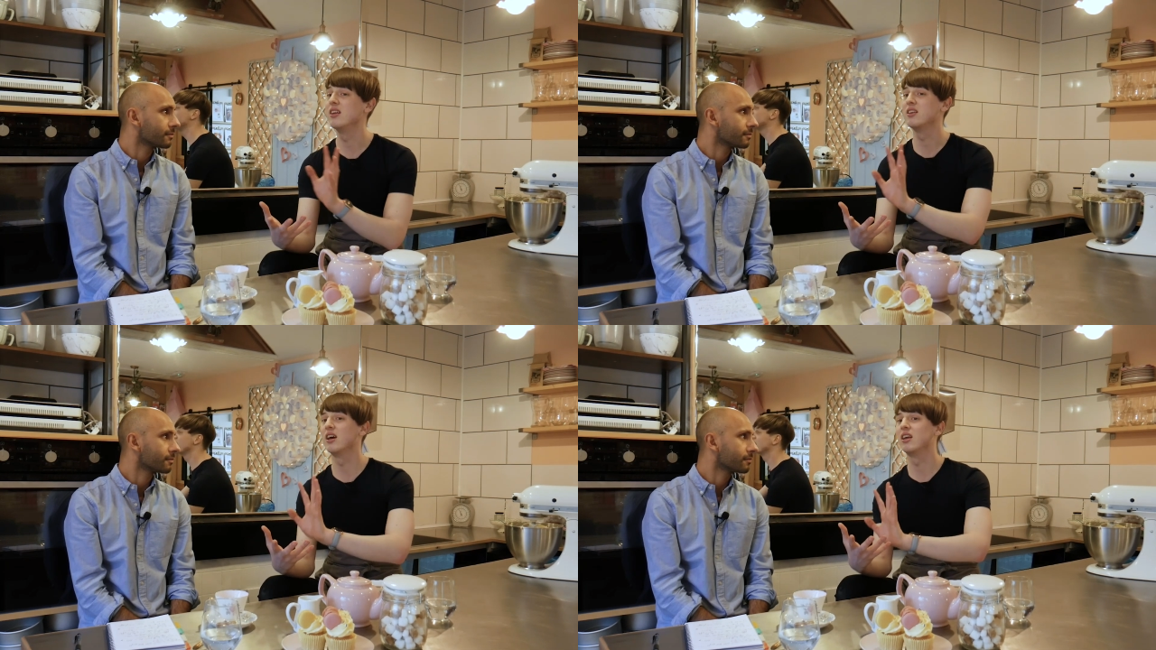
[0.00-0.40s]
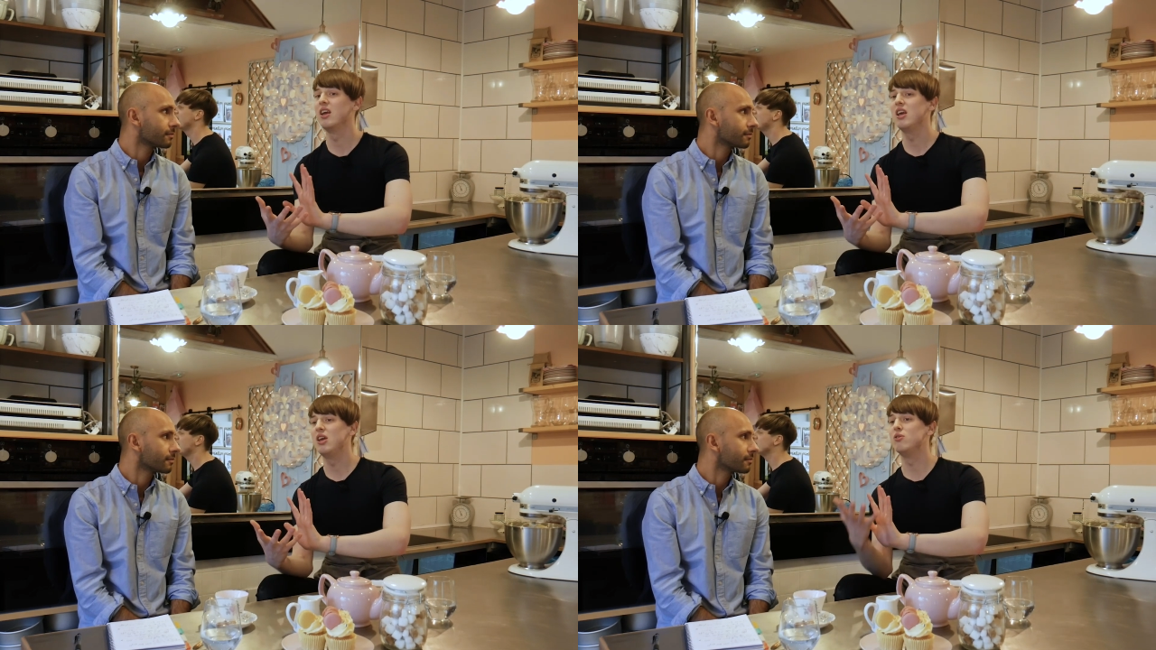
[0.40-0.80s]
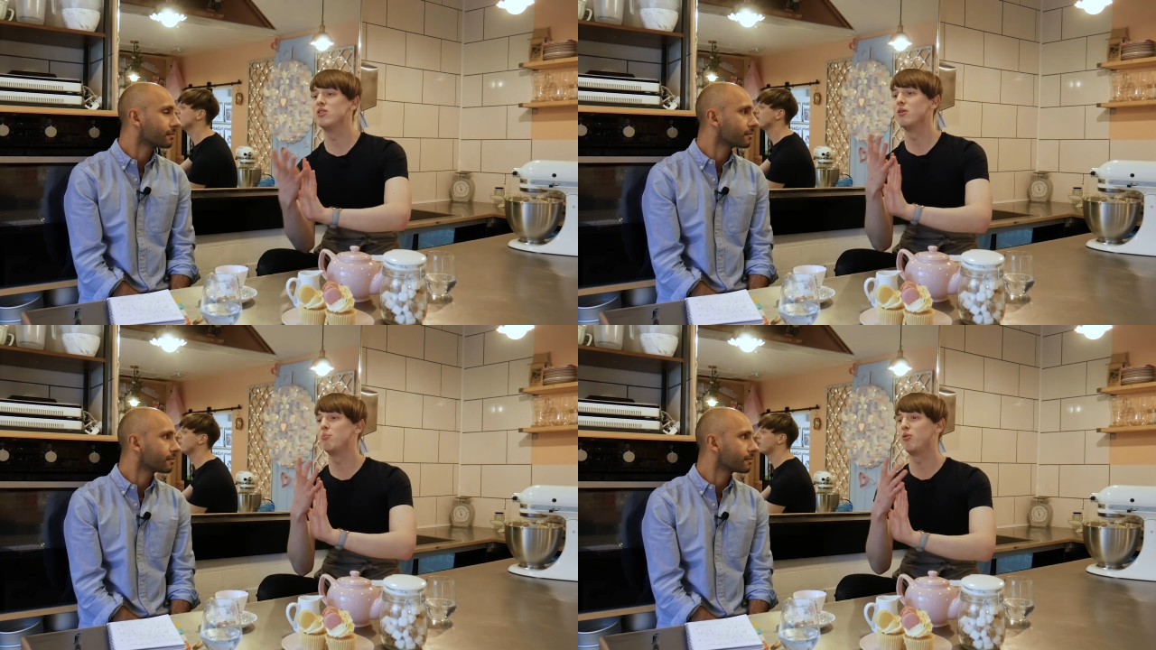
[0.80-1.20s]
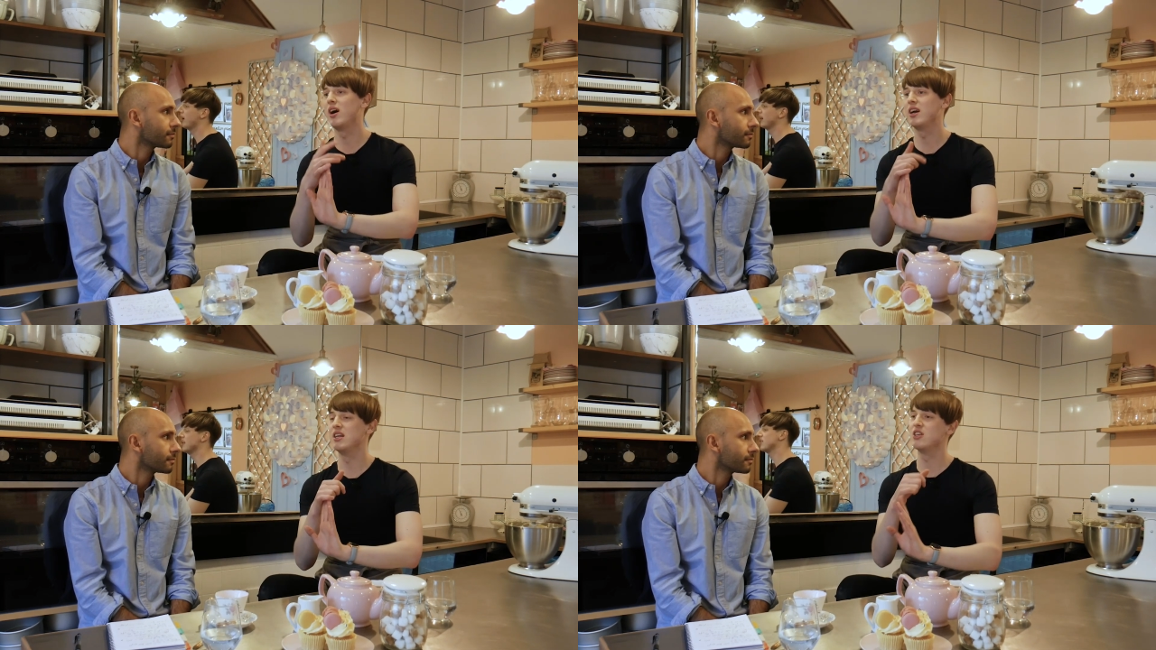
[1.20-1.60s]
Speaker 1: it's like using the
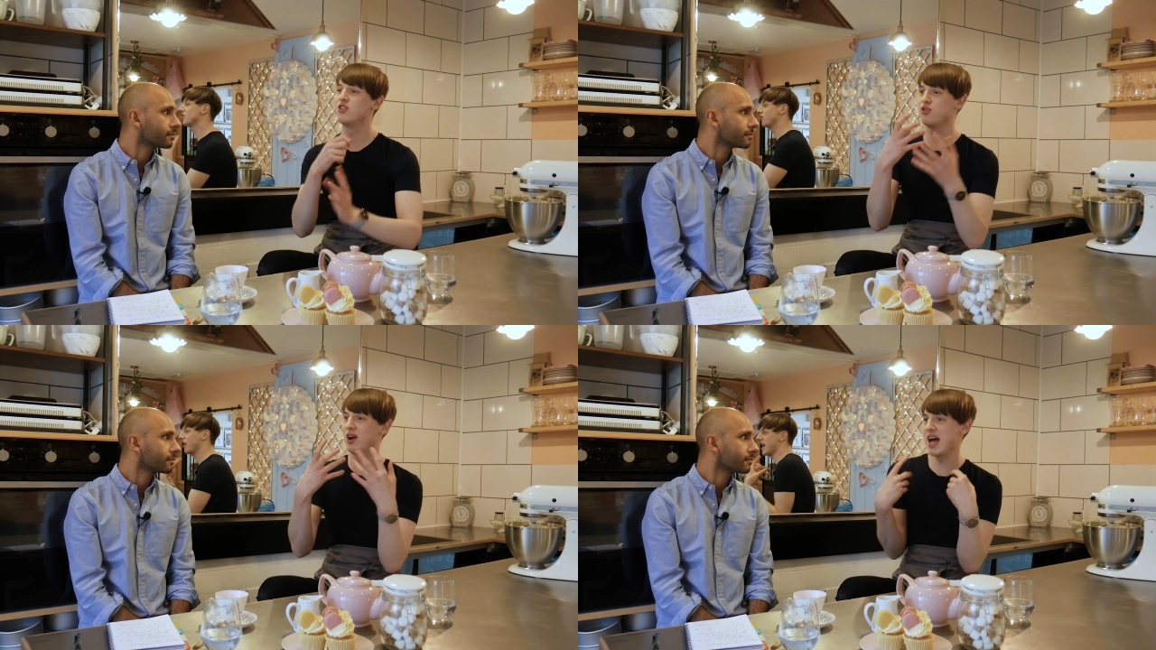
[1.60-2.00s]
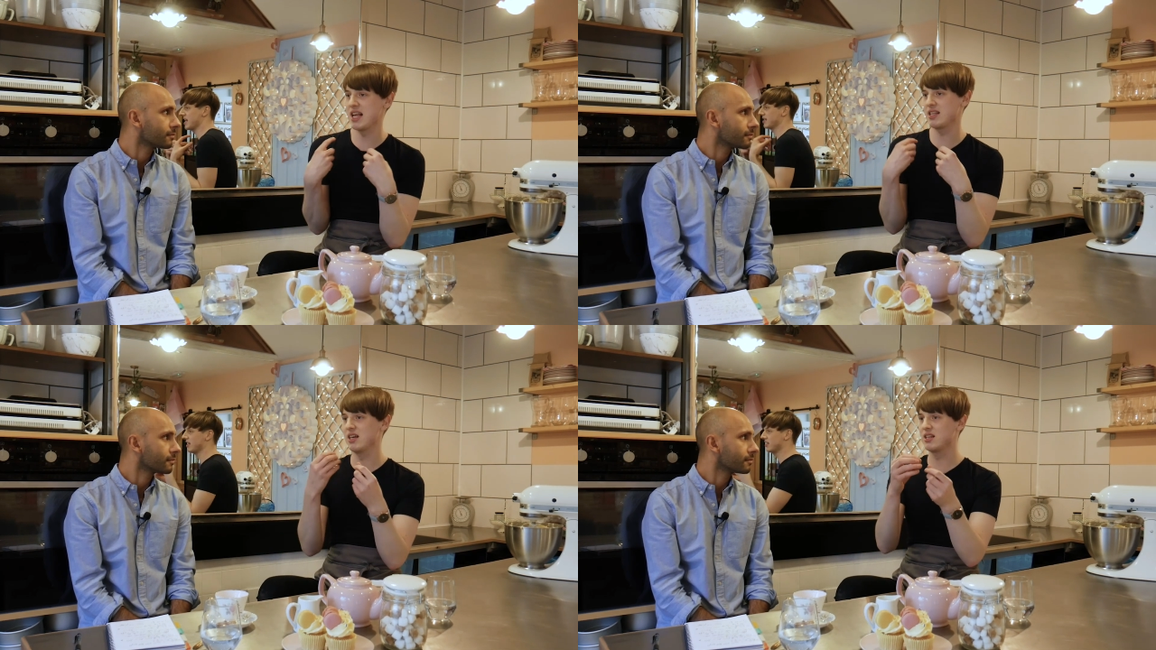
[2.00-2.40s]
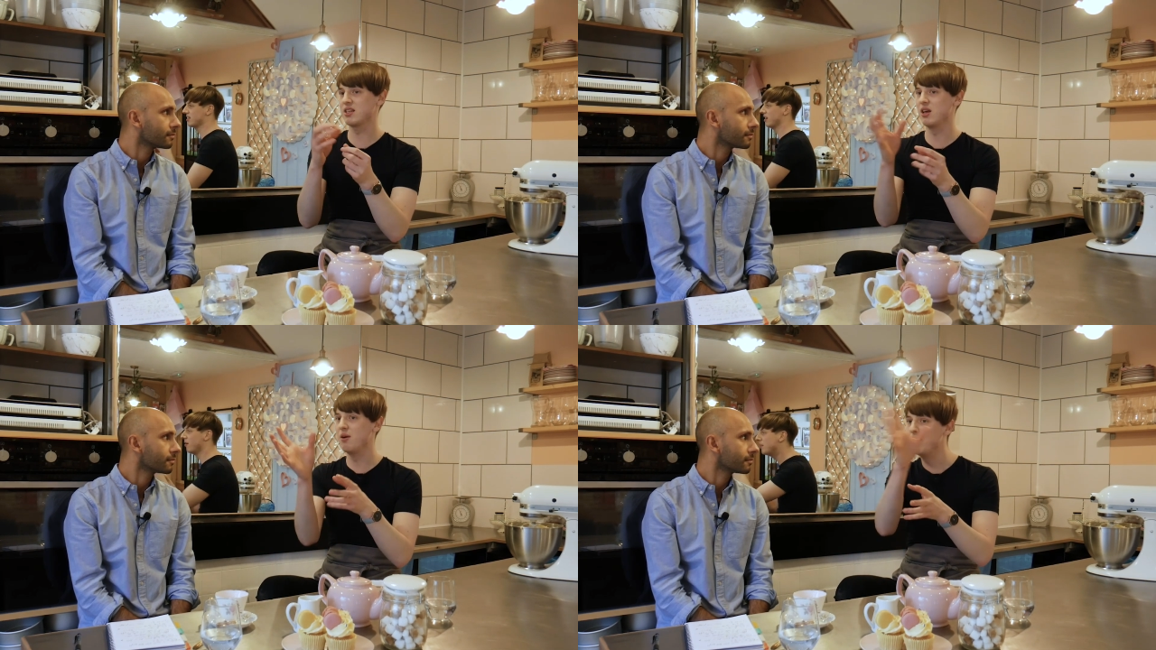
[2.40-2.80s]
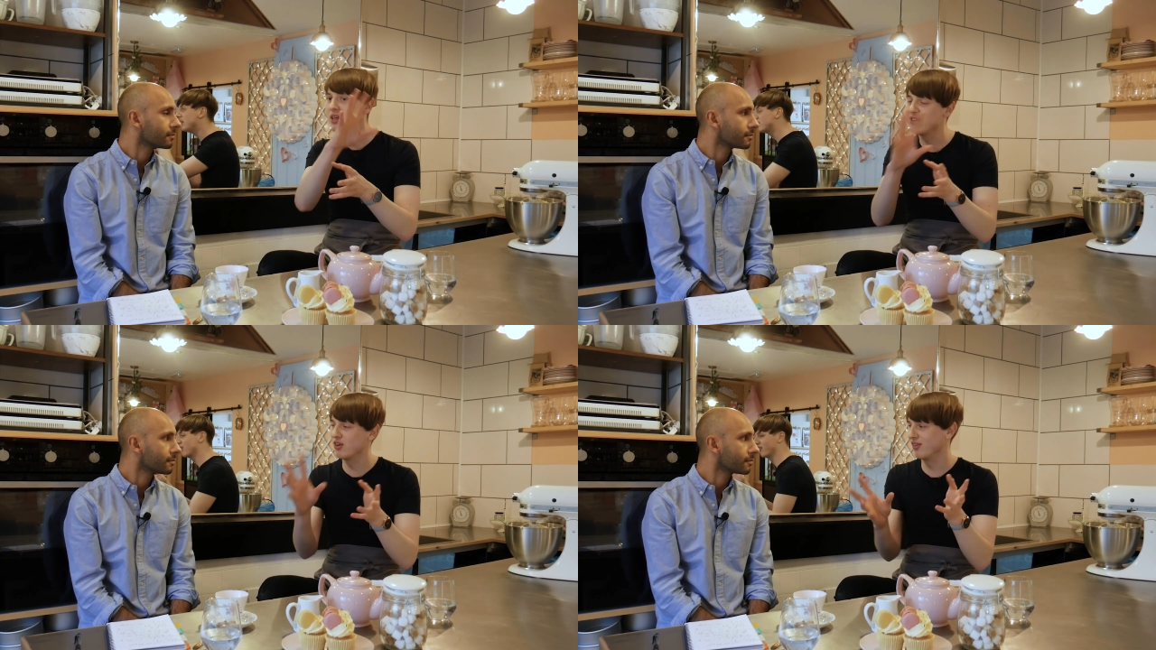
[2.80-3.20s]
bride's dress as a
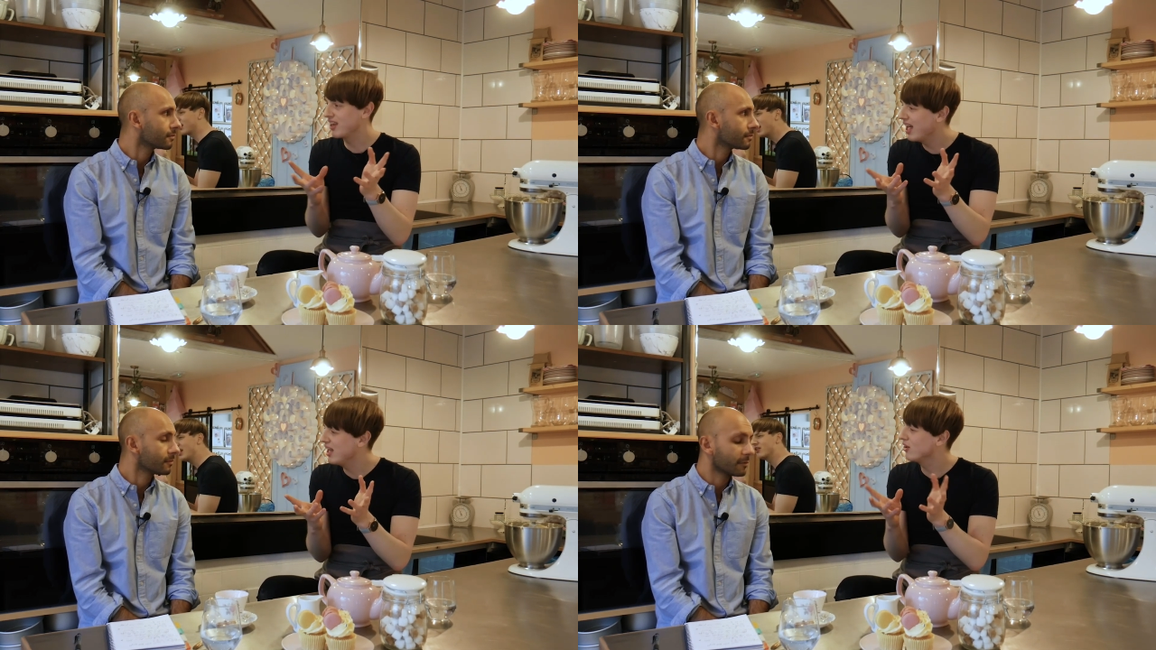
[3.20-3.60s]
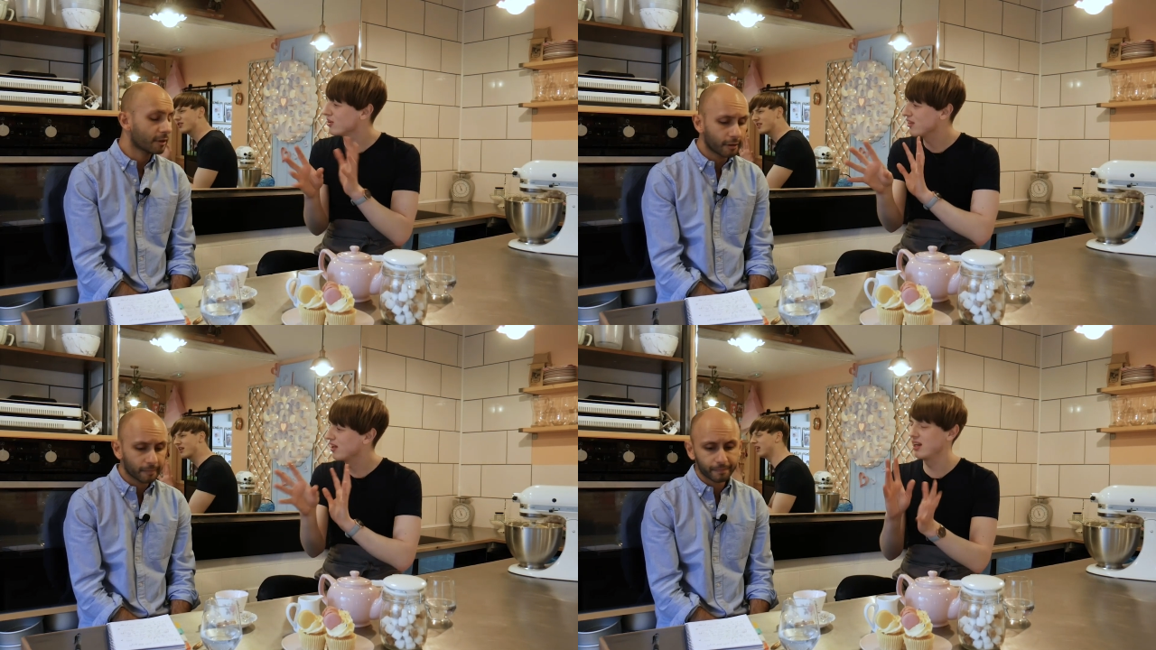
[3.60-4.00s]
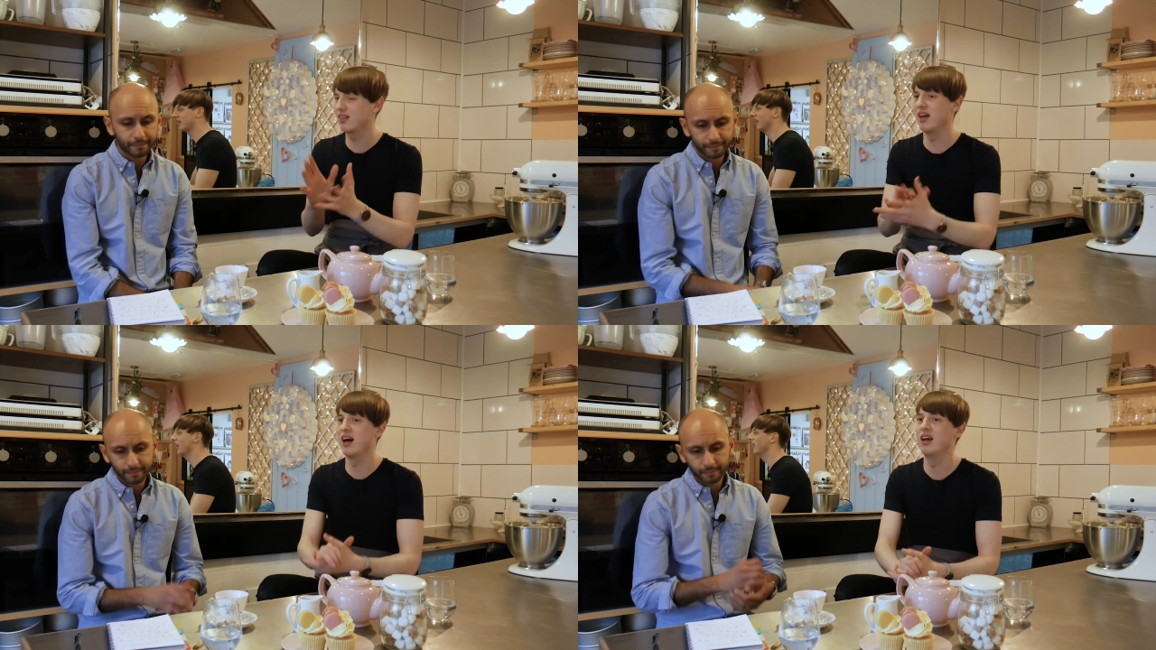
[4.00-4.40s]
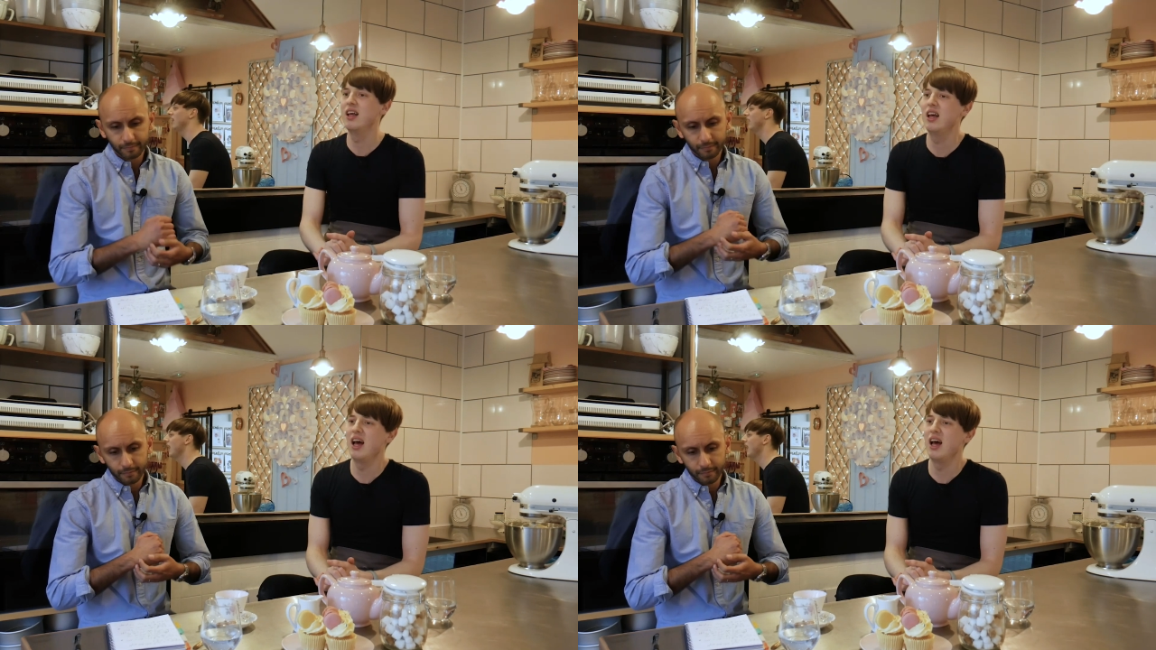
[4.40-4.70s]
piece on the cake or yeah. something like that.